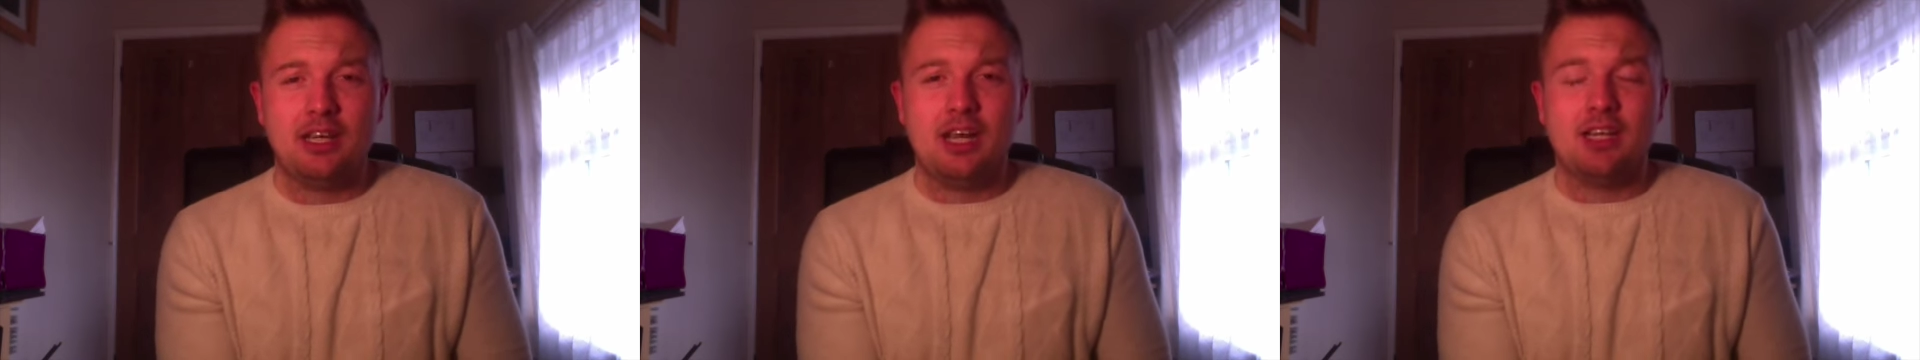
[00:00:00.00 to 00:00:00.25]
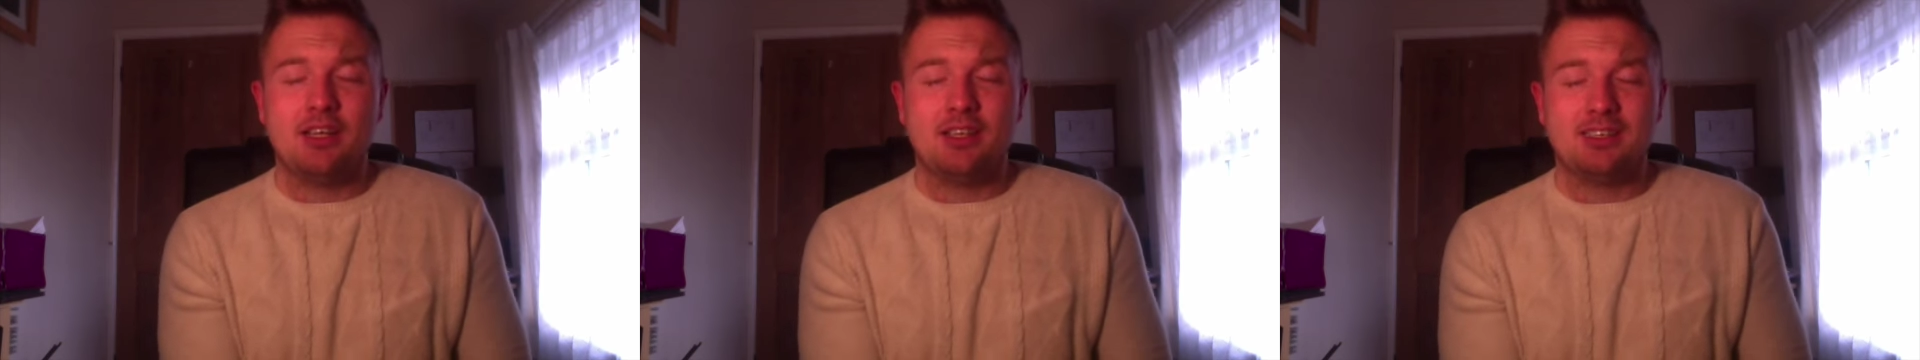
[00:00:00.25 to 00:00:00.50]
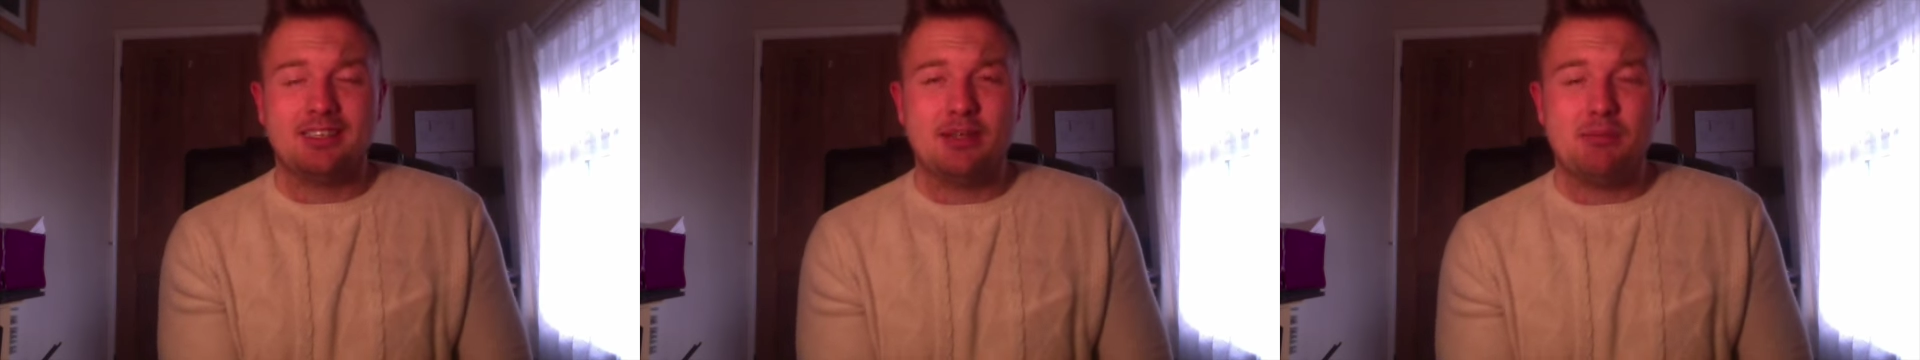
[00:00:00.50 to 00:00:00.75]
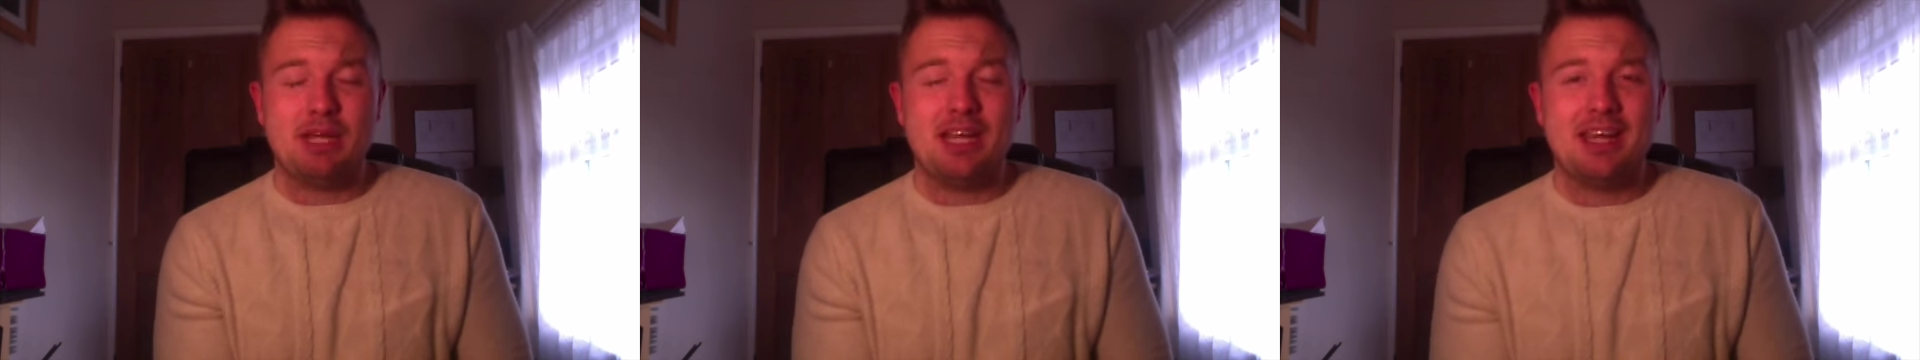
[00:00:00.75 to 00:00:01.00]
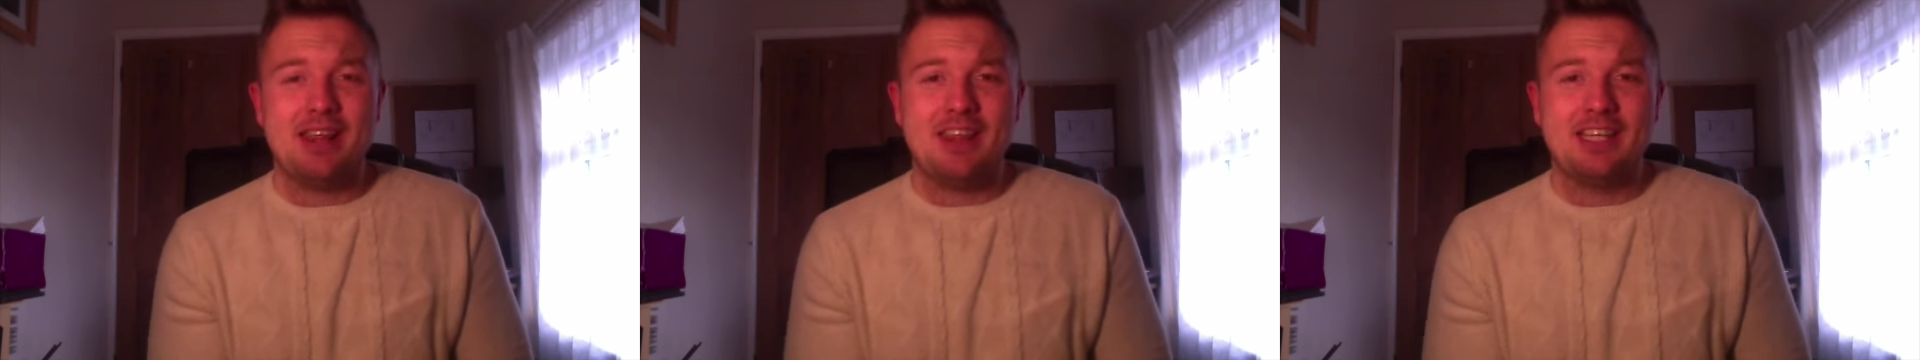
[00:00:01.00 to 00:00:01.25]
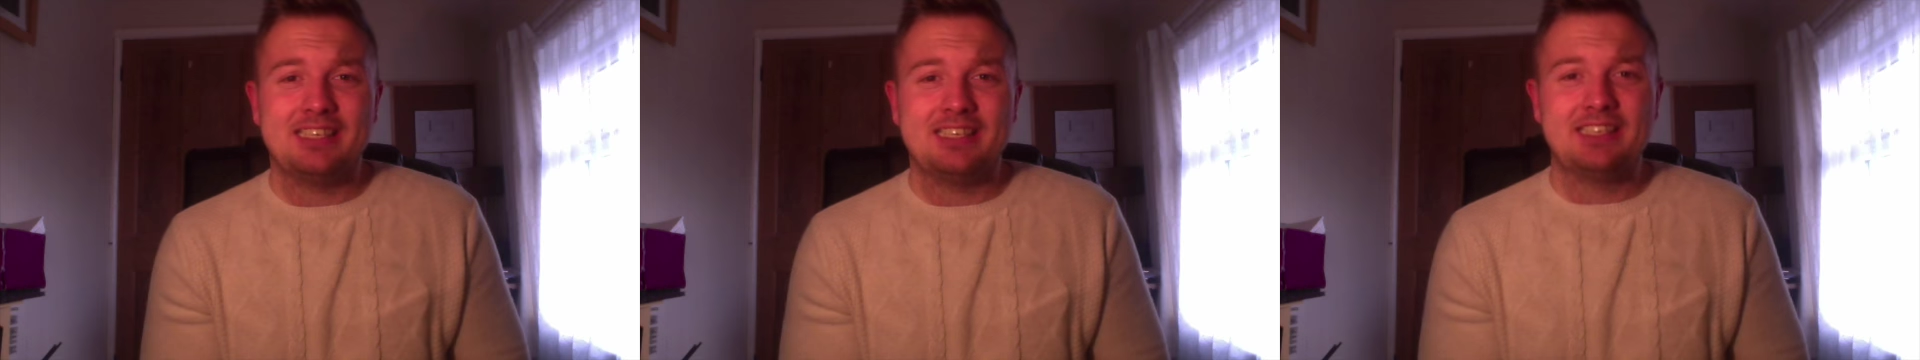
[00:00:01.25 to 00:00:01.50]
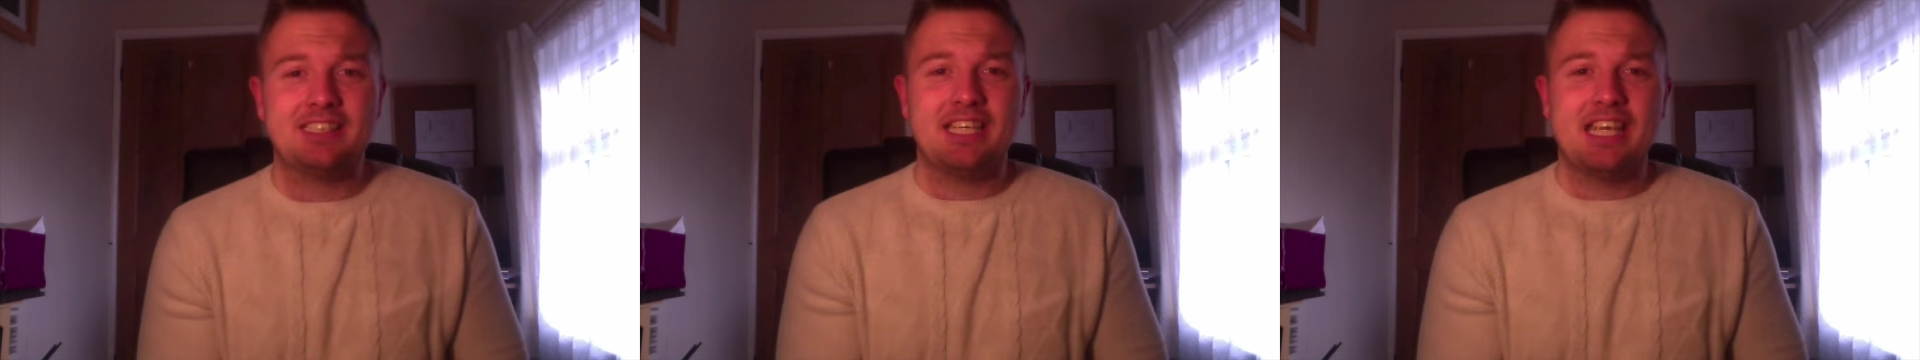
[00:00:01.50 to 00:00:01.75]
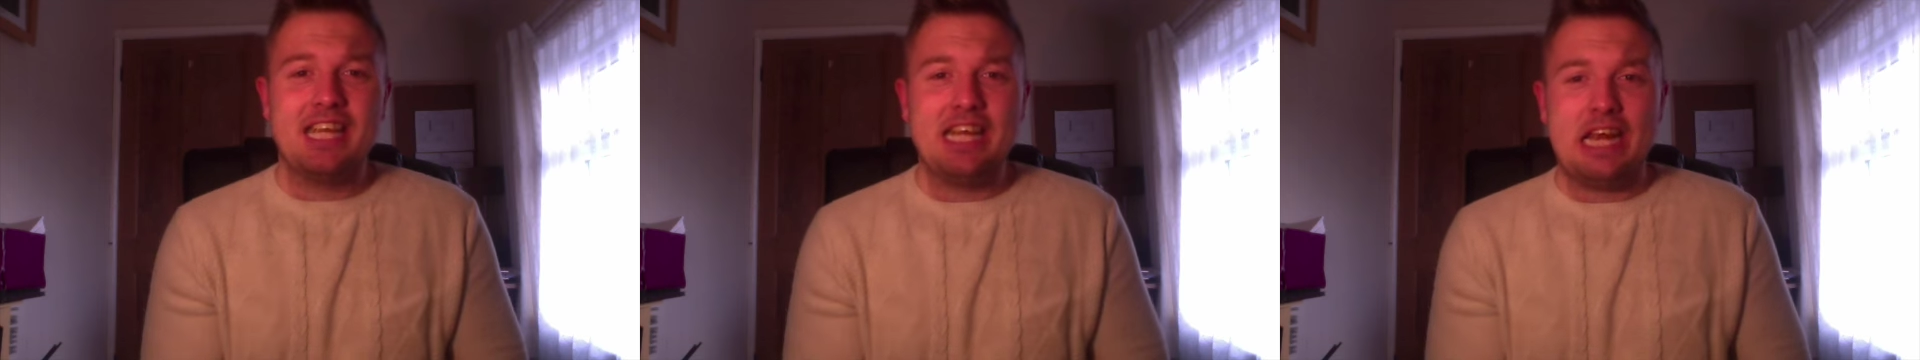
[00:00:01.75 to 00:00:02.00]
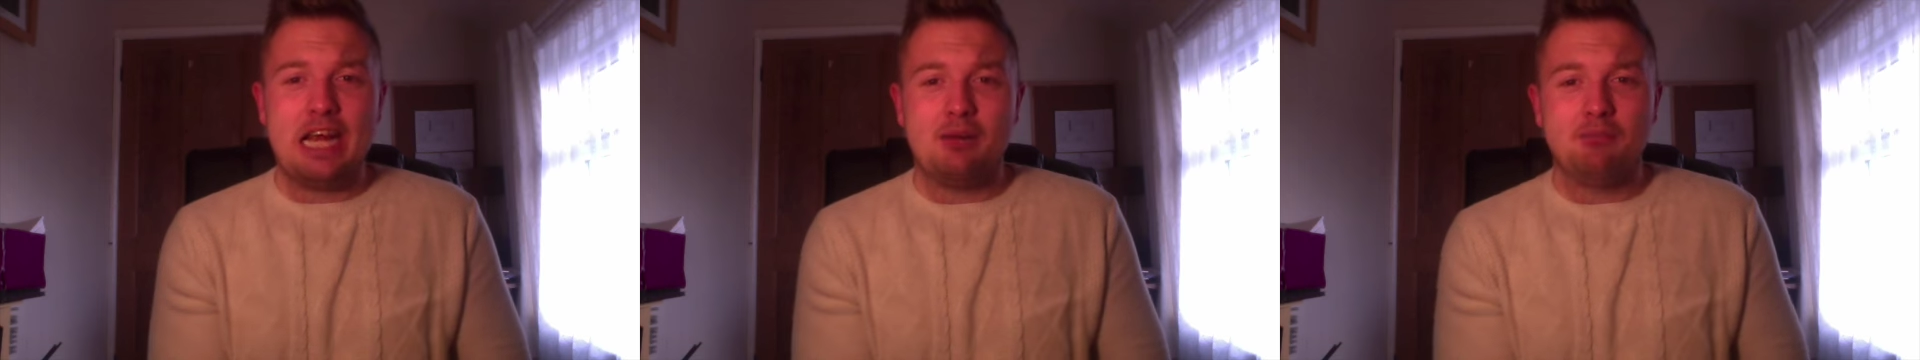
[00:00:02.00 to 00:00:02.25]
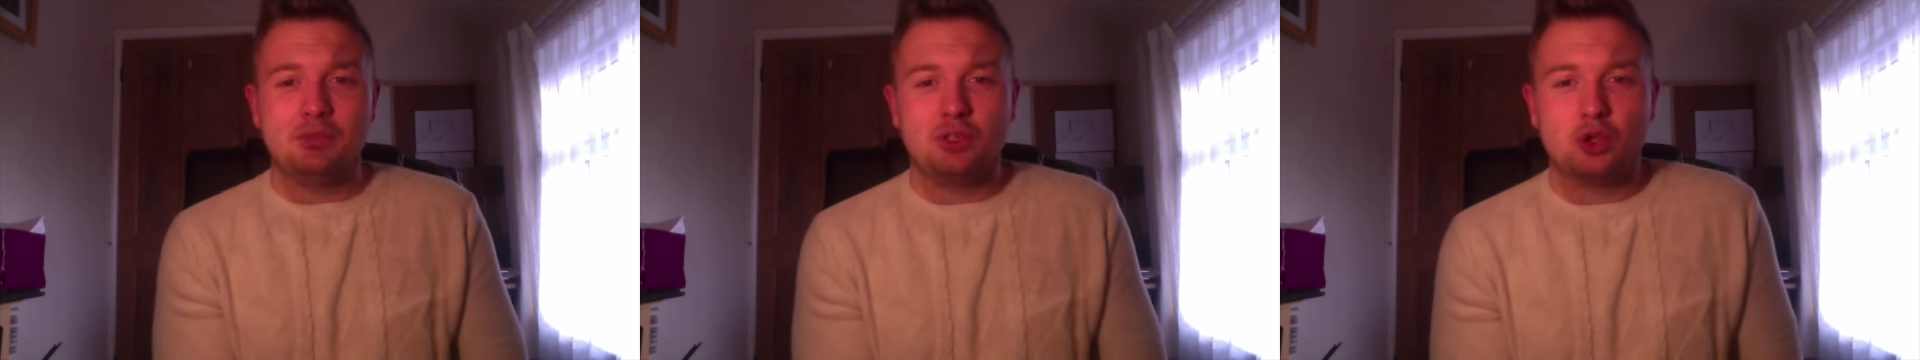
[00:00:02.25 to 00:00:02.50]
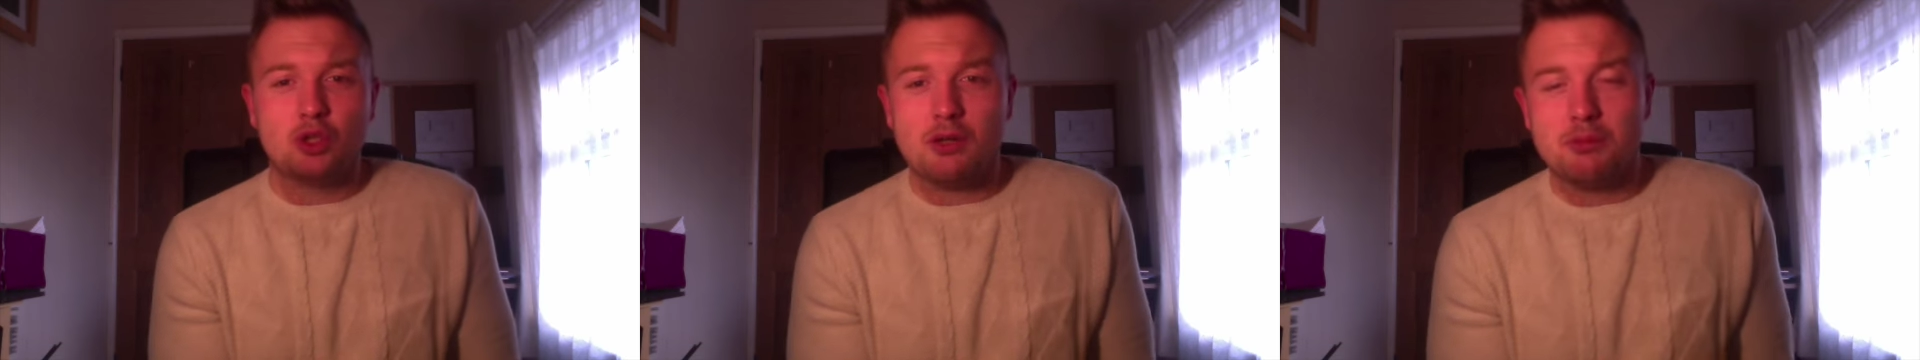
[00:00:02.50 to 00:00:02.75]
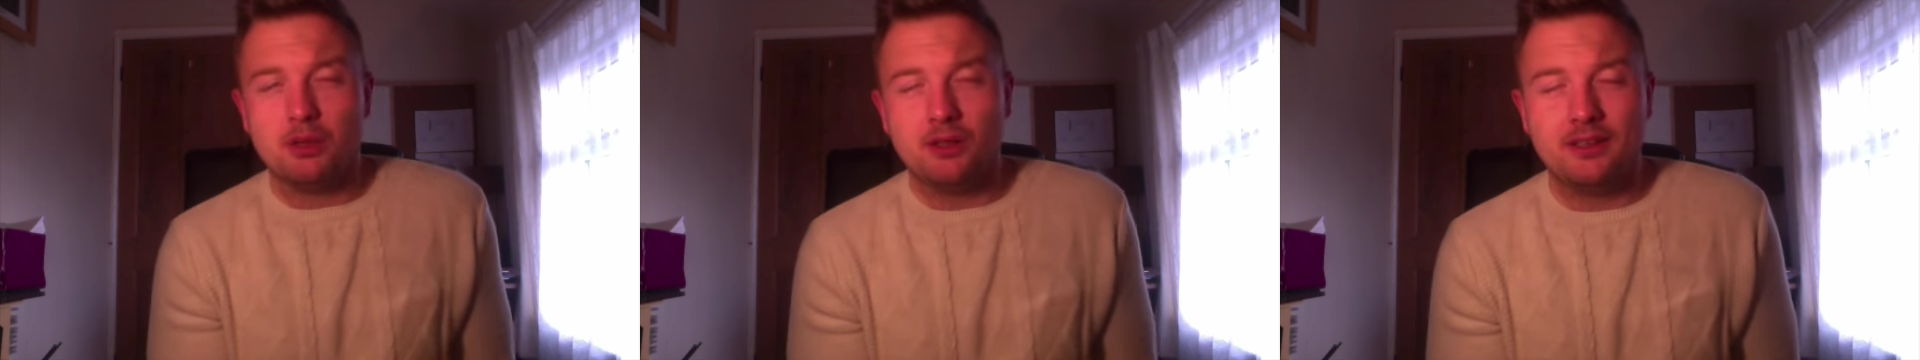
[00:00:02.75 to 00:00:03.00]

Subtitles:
and our tip here, that's Here Comes Trouble,